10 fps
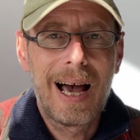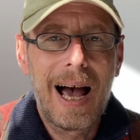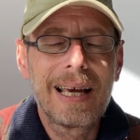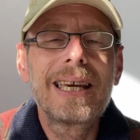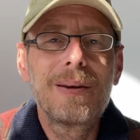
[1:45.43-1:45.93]

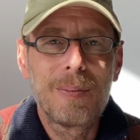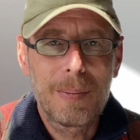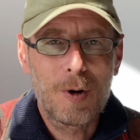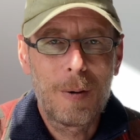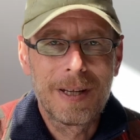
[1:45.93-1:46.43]
I keep my
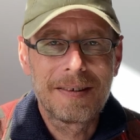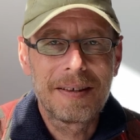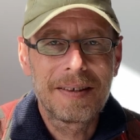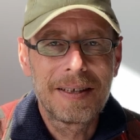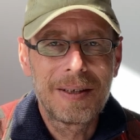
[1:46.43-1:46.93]

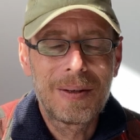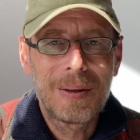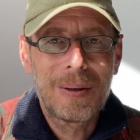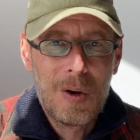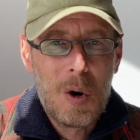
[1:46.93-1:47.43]
promises.
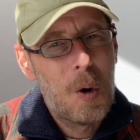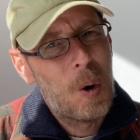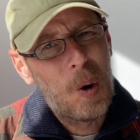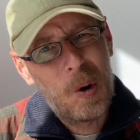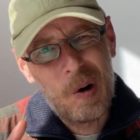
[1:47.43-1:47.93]

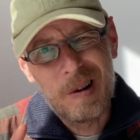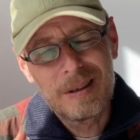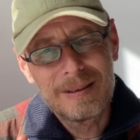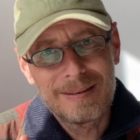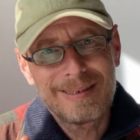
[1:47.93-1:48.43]
Or
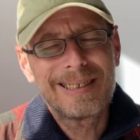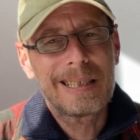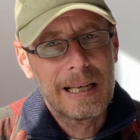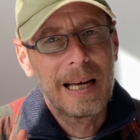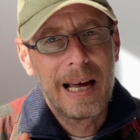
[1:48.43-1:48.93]

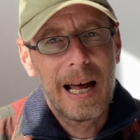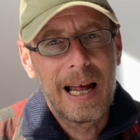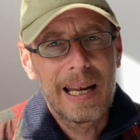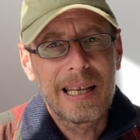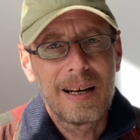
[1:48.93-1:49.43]

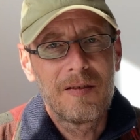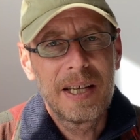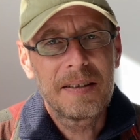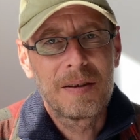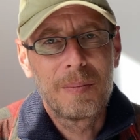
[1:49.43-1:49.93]
a little
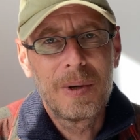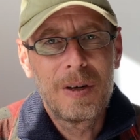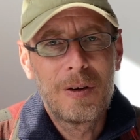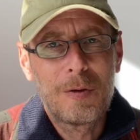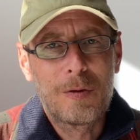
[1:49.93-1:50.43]
wisdom
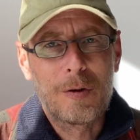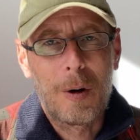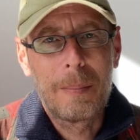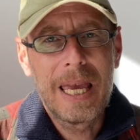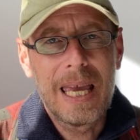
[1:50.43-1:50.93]

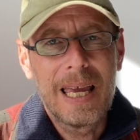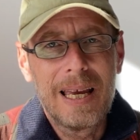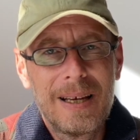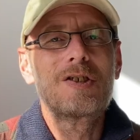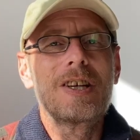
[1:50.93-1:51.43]
from me,
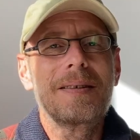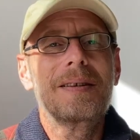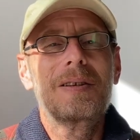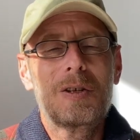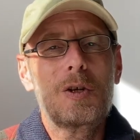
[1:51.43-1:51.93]
just
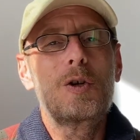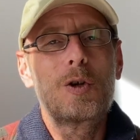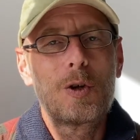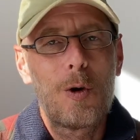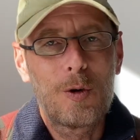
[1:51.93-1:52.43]

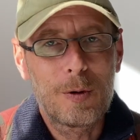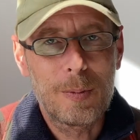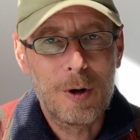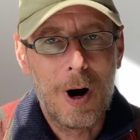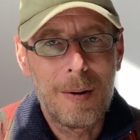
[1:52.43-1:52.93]
don't
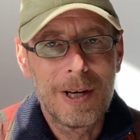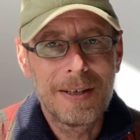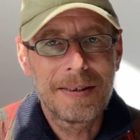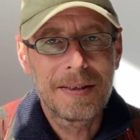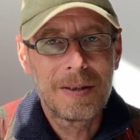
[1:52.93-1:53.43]

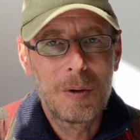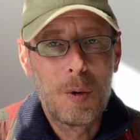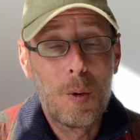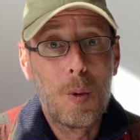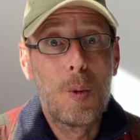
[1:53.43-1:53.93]
promise
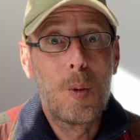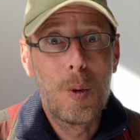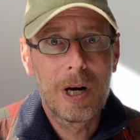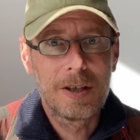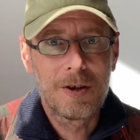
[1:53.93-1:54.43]

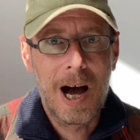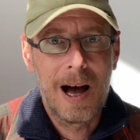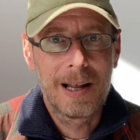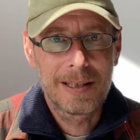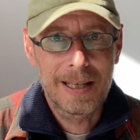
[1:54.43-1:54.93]
what you
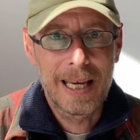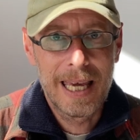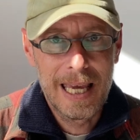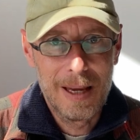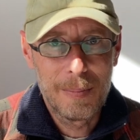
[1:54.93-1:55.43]
can't
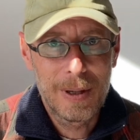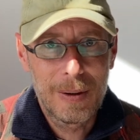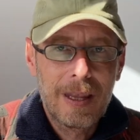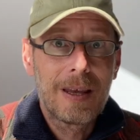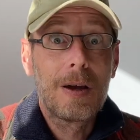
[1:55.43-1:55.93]
keep.
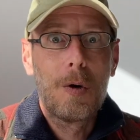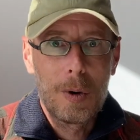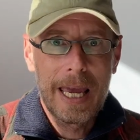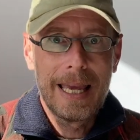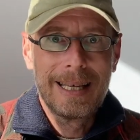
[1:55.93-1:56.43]

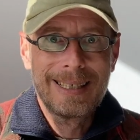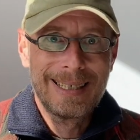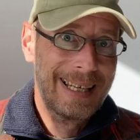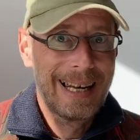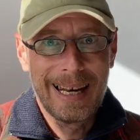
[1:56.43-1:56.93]
Okay,
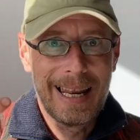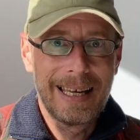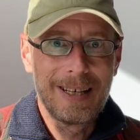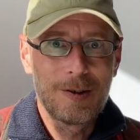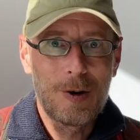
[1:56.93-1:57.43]

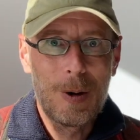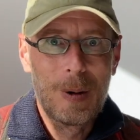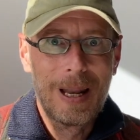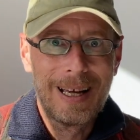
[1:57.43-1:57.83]
let it roll.